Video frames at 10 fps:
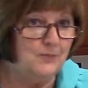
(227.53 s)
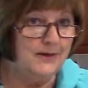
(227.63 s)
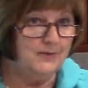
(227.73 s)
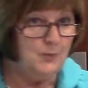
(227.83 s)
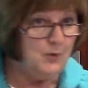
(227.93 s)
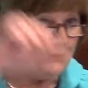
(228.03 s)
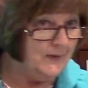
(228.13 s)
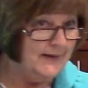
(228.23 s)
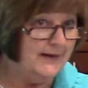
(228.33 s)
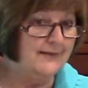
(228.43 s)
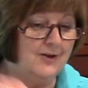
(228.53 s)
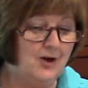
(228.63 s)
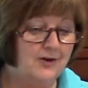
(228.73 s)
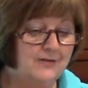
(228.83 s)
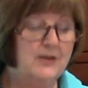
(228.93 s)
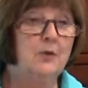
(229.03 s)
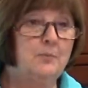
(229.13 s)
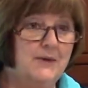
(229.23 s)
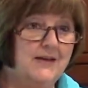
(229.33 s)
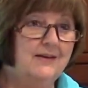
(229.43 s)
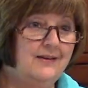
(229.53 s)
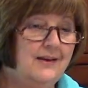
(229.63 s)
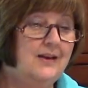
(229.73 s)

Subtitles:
ones pulled right out of the garden that are big,